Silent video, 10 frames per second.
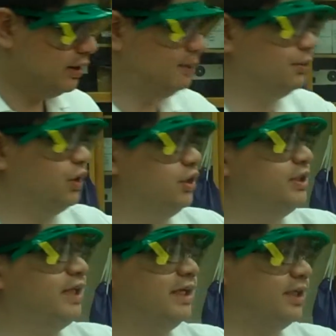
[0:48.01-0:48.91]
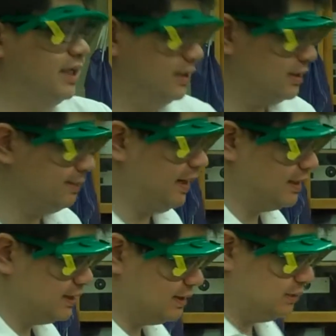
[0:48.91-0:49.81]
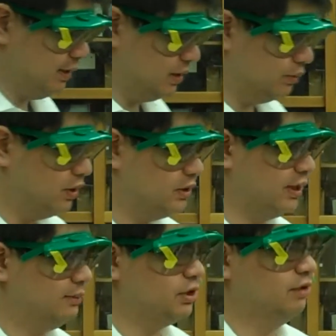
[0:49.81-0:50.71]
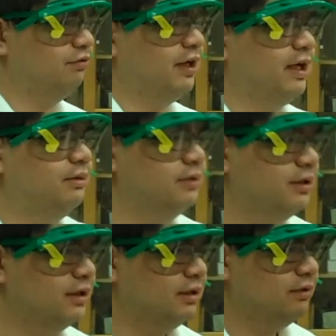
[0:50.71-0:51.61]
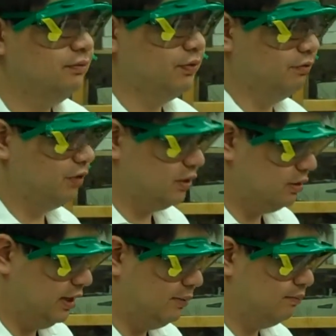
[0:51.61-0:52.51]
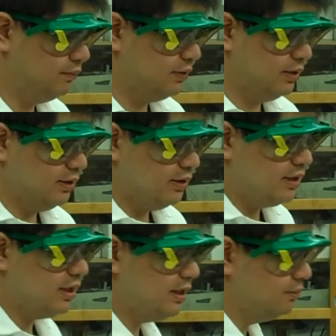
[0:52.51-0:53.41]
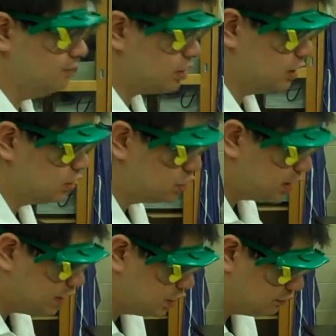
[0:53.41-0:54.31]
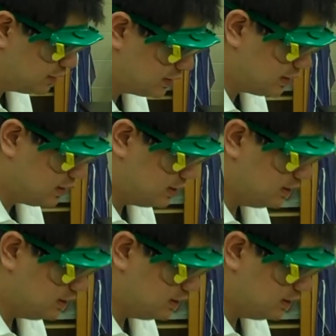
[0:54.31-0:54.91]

and we're going to standardize the base. In other words, I'm trying to figure out um, the concentration of this.